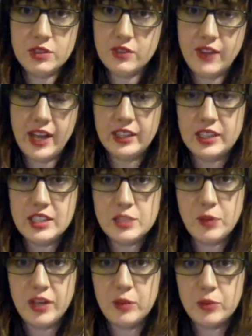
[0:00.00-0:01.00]
the fact that he's
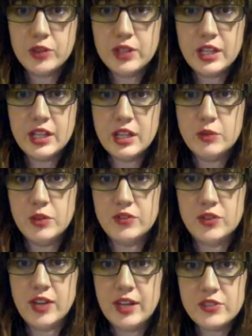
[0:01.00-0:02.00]
been uprooted and
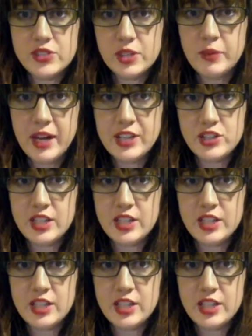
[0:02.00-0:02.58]
moved around so much,